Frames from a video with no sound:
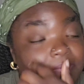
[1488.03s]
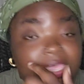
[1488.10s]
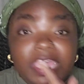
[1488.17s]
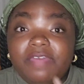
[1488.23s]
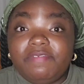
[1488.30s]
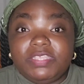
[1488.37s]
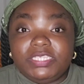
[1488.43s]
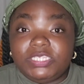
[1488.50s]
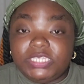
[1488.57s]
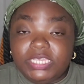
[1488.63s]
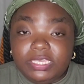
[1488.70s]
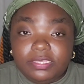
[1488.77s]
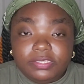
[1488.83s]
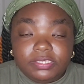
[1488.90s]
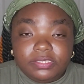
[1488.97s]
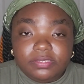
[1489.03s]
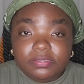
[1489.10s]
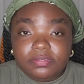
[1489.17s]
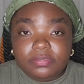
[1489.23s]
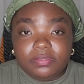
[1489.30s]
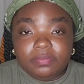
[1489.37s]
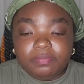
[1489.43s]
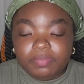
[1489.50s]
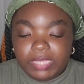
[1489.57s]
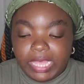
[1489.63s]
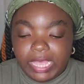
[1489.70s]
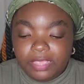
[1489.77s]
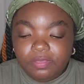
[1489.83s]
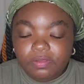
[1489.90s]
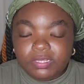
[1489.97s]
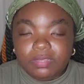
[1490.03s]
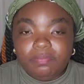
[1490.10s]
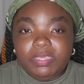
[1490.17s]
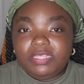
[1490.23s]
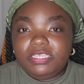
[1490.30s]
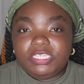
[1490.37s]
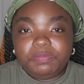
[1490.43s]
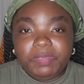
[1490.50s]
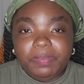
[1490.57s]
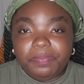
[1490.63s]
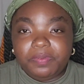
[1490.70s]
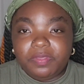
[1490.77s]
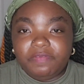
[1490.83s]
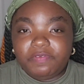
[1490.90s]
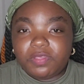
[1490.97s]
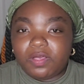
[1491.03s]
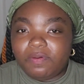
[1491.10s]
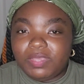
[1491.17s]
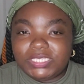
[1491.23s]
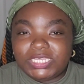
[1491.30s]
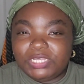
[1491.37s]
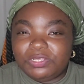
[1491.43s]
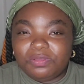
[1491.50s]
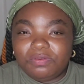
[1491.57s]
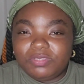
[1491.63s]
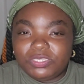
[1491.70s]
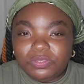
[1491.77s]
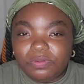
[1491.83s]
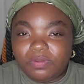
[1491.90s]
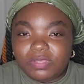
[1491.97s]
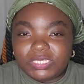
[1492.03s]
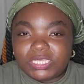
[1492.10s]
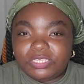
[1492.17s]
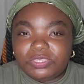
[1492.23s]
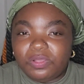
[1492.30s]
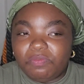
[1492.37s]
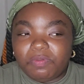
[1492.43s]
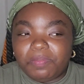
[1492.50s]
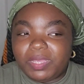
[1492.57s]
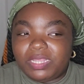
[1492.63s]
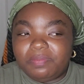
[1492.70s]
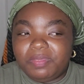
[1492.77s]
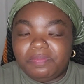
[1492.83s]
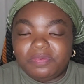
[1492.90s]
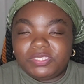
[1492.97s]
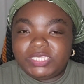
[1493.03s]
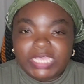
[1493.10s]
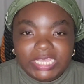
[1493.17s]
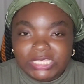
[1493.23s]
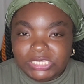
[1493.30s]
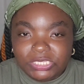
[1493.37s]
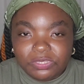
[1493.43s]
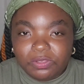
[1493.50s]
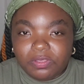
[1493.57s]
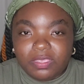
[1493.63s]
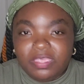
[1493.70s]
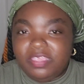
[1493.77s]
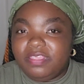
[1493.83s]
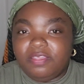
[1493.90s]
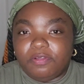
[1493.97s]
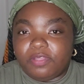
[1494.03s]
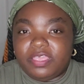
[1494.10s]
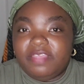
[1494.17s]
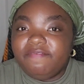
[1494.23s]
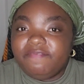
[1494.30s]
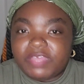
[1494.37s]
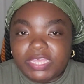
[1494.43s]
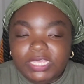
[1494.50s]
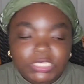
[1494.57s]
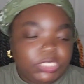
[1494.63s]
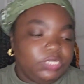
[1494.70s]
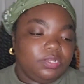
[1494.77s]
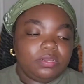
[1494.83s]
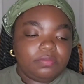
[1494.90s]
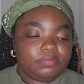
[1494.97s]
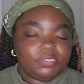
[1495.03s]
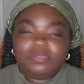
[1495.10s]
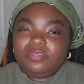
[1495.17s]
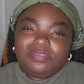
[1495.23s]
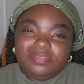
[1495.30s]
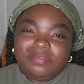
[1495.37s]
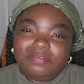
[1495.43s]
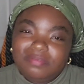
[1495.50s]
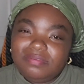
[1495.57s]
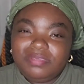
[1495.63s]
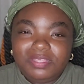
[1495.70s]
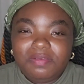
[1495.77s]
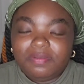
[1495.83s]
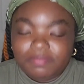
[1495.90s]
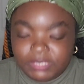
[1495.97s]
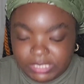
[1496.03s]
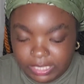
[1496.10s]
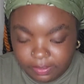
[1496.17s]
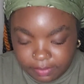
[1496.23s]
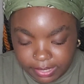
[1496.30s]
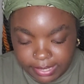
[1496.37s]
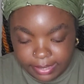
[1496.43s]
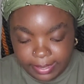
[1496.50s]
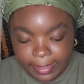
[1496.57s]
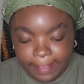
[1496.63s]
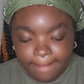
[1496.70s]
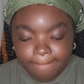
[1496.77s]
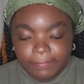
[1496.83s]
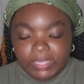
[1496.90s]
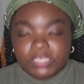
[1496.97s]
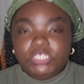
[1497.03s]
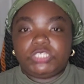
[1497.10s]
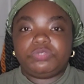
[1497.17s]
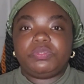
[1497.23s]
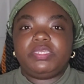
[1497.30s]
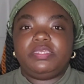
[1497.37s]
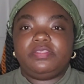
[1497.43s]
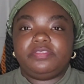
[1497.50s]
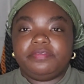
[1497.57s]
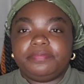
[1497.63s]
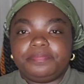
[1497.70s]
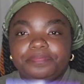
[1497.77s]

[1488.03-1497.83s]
heaven sent. But how are you going to meet these people if you're always in closed doors and don't reply to people's texts or or invites? You know what I'm you know what I'm saying, right? Strength.